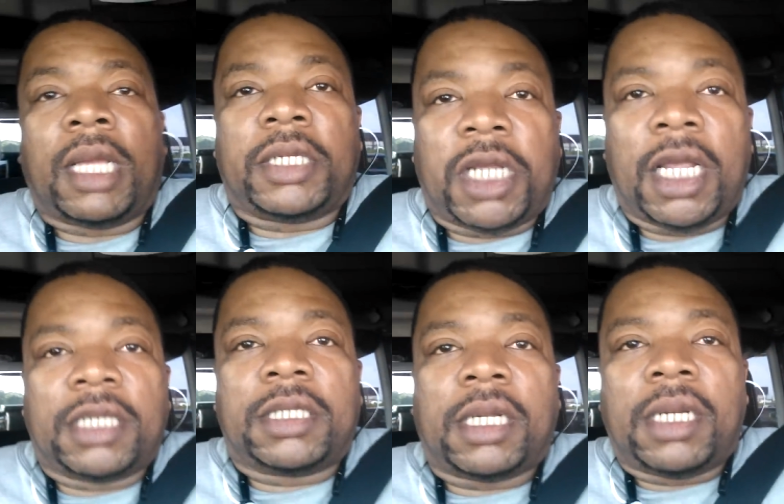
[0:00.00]
They
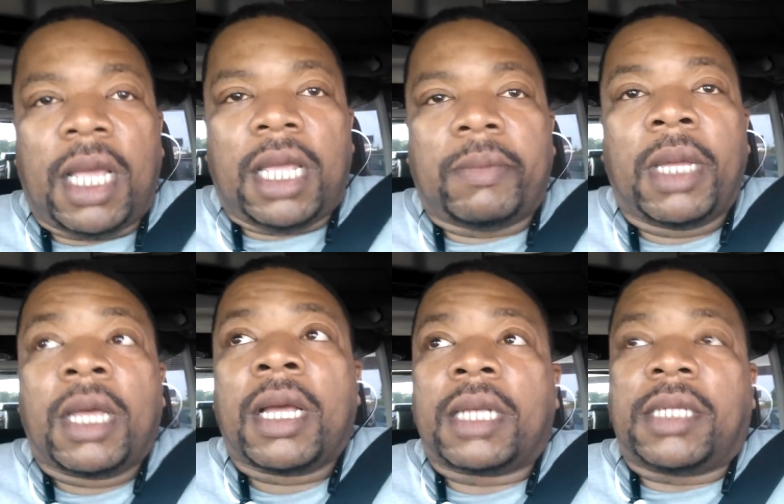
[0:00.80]
changed the name
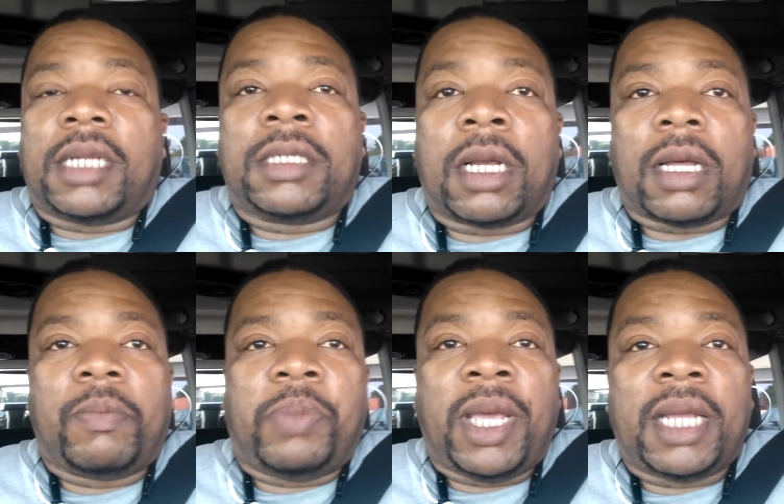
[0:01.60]
because they took
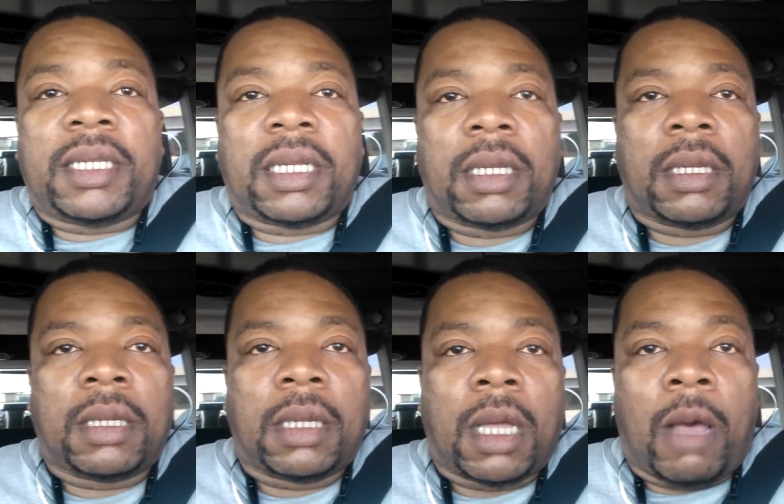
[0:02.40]
a pit
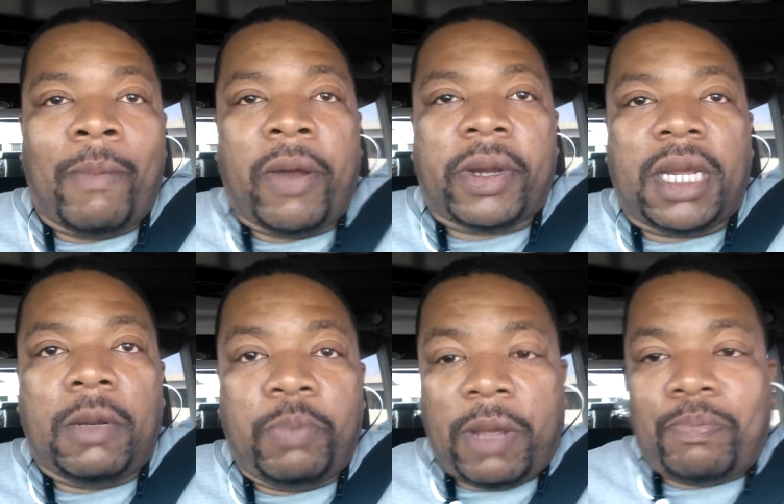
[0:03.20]

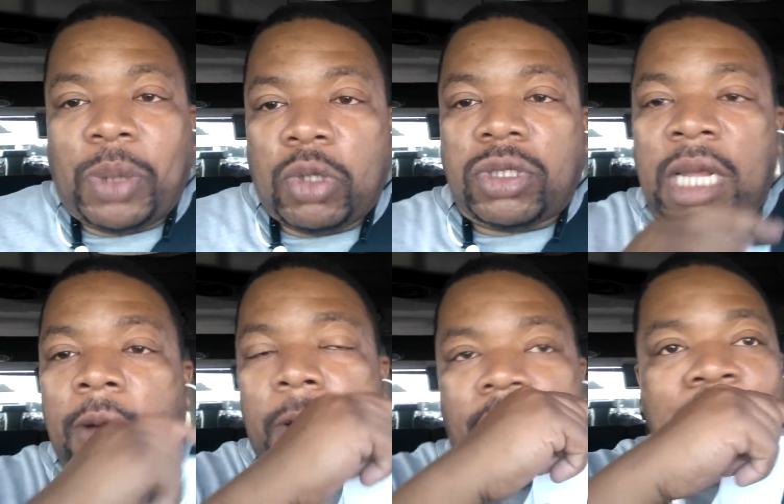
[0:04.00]
American Pit Bull
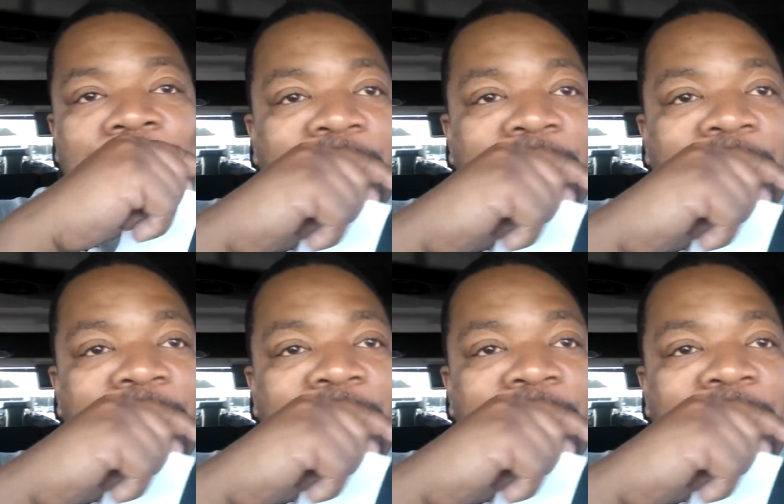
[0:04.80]
Terrier.